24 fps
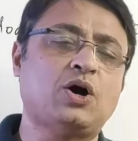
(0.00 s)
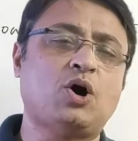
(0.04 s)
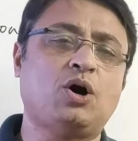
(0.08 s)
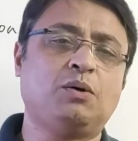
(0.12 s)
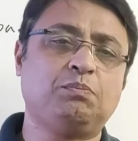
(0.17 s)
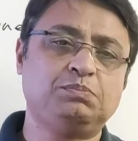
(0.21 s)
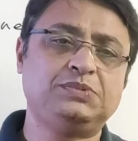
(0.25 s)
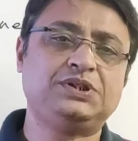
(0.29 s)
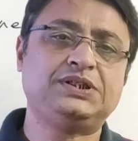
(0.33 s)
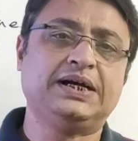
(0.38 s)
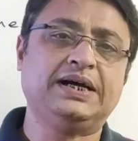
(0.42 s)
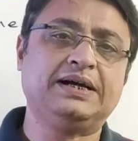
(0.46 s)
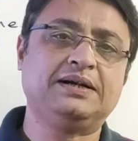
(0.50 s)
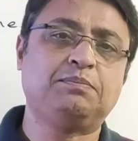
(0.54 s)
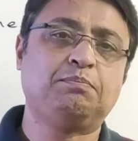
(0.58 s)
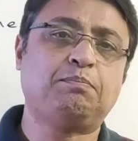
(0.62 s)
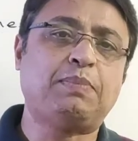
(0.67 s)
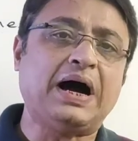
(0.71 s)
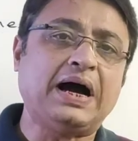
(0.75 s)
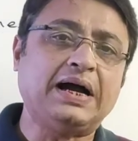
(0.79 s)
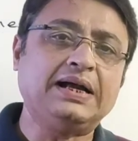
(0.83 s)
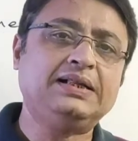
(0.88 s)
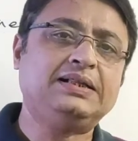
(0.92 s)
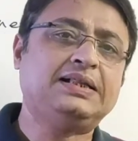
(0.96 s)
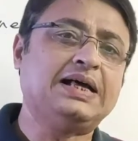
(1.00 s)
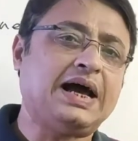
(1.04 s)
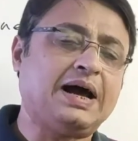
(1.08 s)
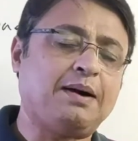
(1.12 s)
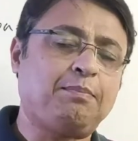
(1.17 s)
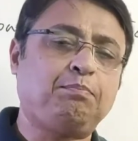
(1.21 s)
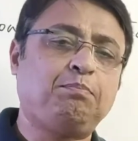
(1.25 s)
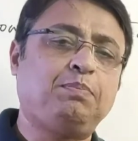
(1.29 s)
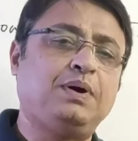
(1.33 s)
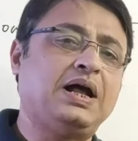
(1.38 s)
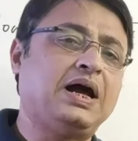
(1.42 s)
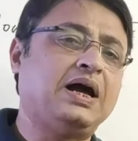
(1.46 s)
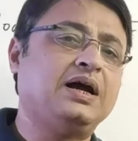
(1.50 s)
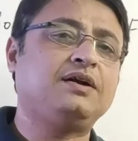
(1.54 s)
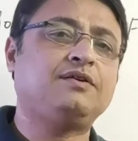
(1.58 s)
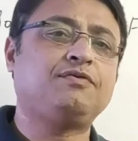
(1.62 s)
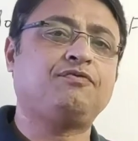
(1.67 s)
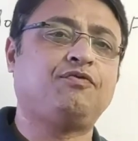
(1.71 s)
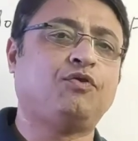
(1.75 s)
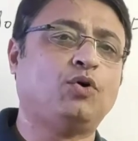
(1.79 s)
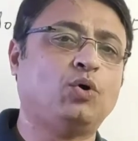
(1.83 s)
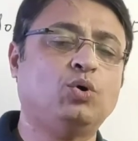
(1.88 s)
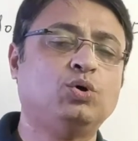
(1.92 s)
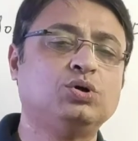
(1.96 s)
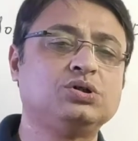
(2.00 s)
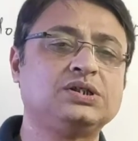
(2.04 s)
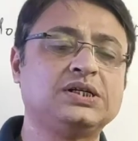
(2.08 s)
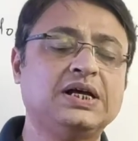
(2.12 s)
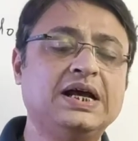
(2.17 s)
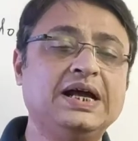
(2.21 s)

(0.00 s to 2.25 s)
object by the applied force